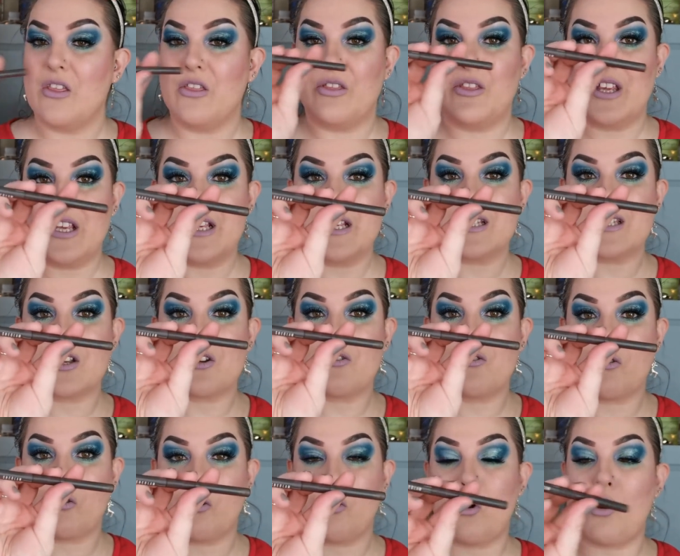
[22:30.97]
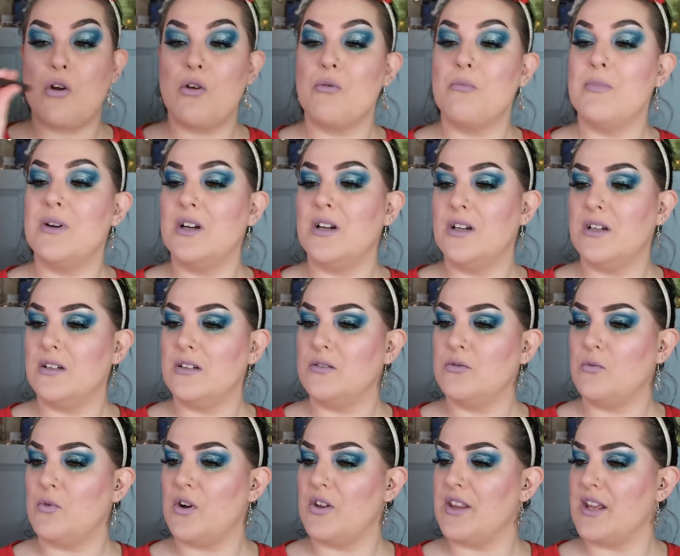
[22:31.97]
These Chroma,
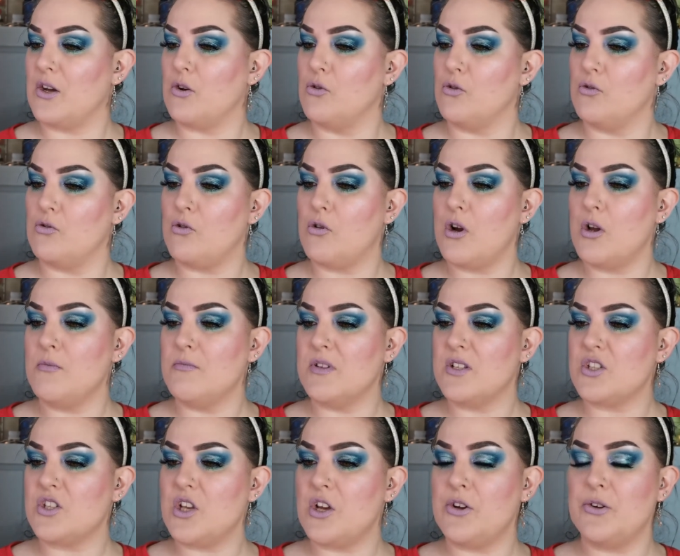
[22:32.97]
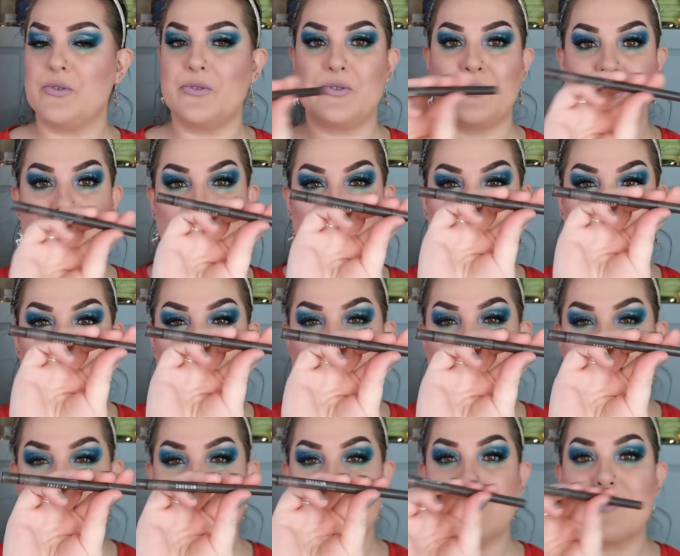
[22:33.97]
what are they called? Chroma Zone
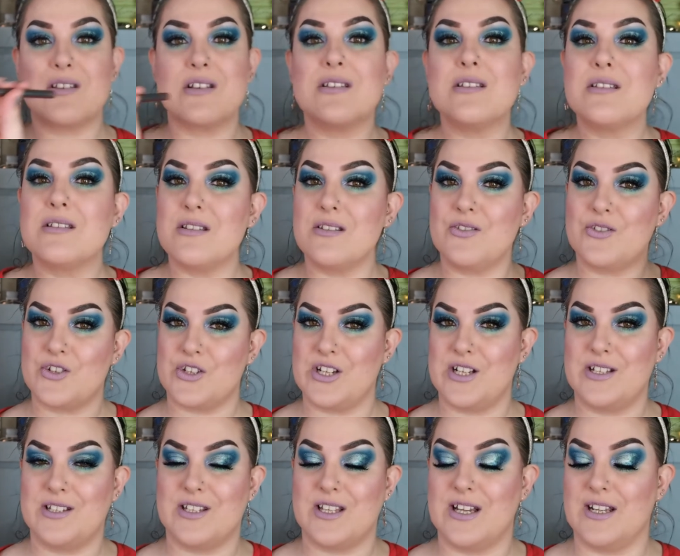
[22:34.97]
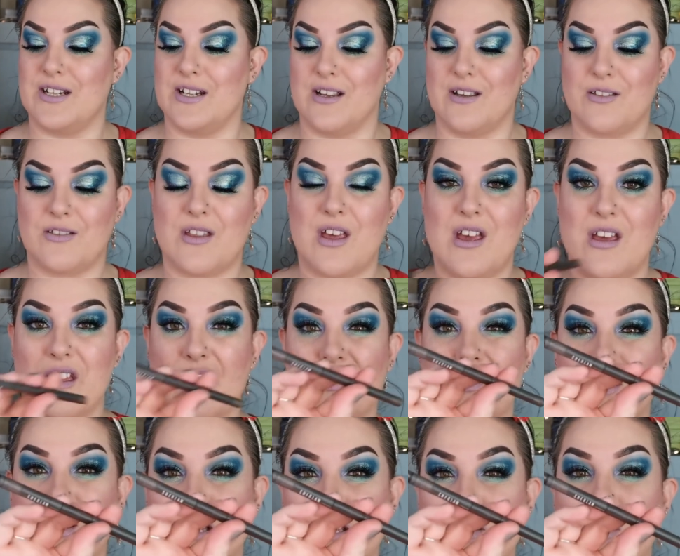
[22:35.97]
liners. This is in the shade Zenith.
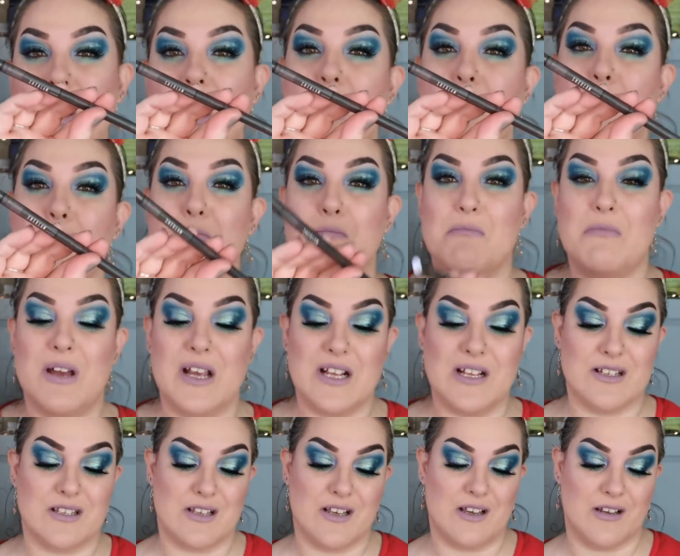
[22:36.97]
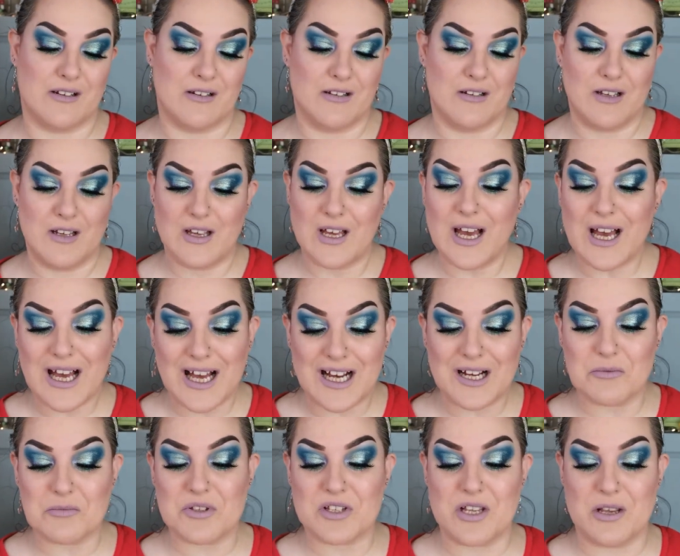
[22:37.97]
These are amazing.
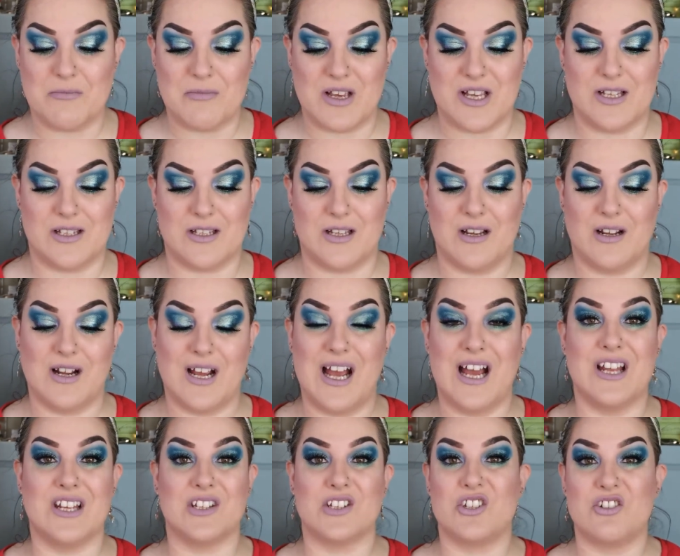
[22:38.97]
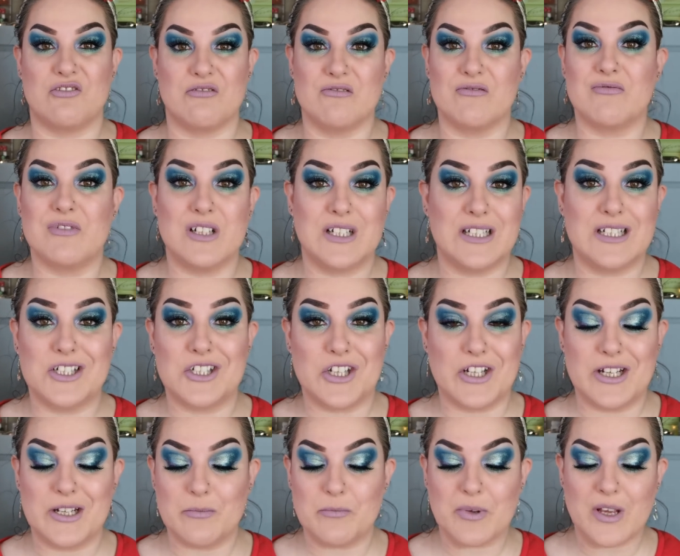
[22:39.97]
Absolutely amazing, and really
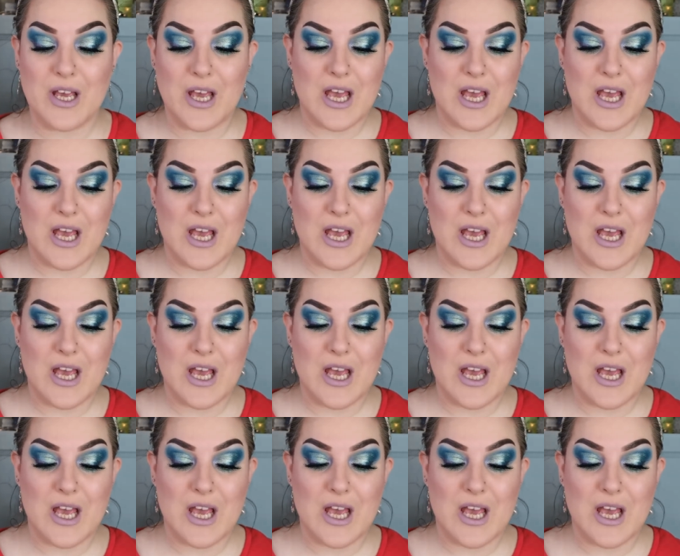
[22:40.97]
cheap.